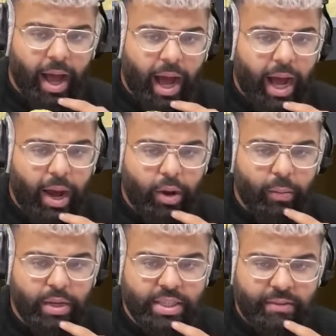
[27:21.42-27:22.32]
how can
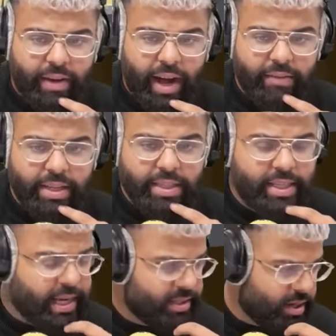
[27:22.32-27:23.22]
we survive this
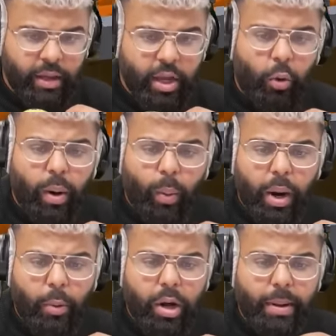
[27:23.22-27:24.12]
desert? Yo, what,
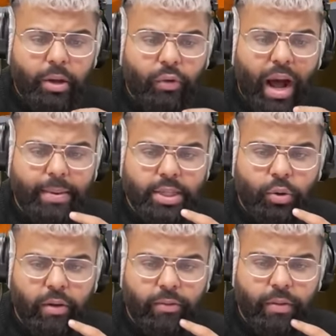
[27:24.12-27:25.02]
what, what about the rabbits,
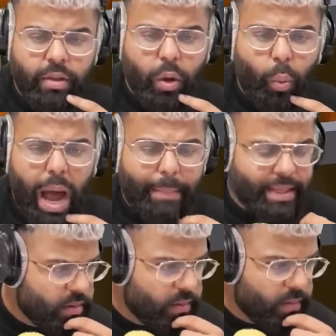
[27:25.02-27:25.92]
Quiff? The
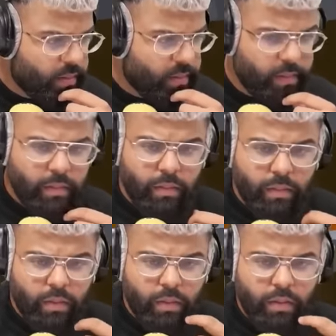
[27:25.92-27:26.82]
wabbits? Uh,
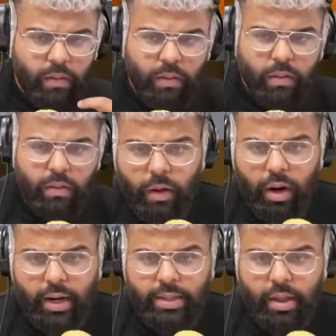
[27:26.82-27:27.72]
yeah, low key. All
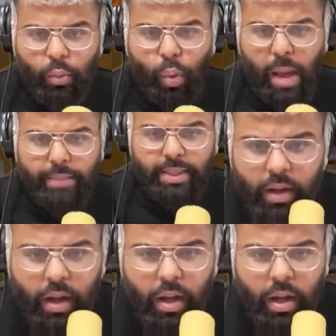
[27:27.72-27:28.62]
right, let's get the wabbits.
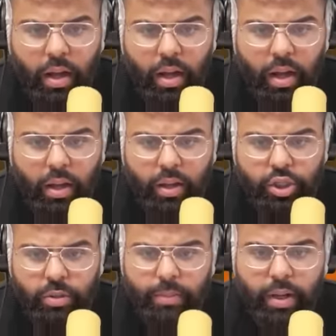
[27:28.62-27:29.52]
Uh, they
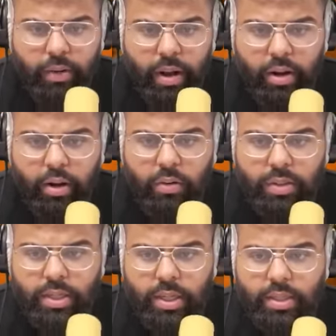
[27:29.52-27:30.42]
should be around here. No,
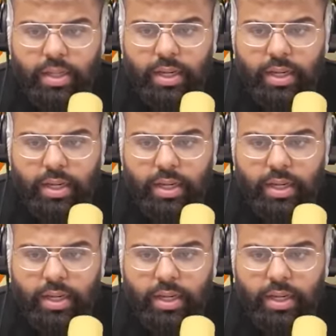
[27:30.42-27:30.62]
it's a it's a